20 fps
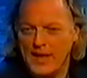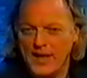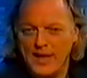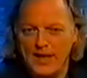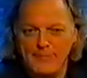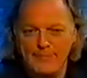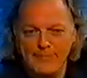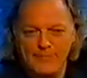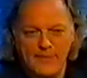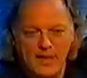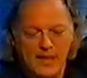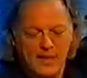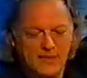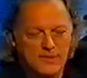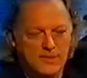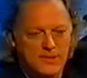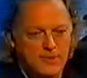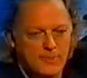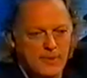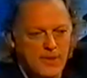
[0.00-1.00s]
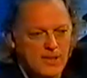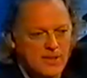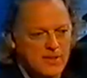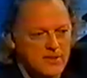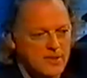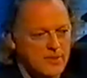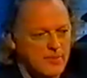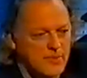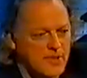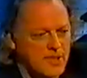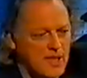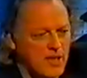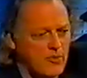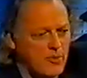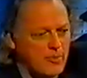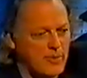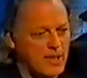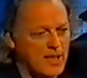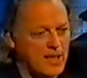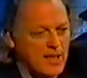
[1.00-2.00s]
I'm going to spend Christmas Day
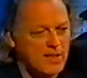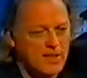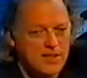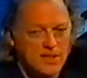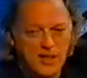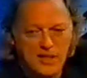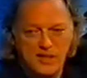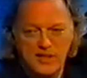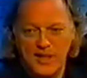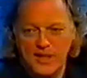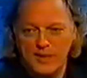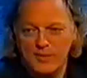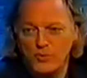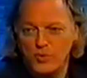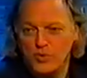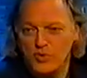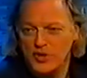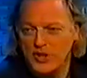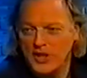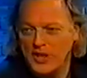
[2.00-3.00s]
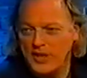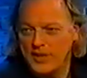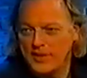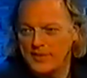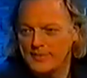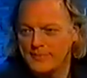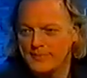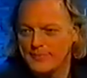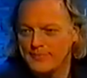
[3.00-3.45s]
with my kids and then take them all skiing.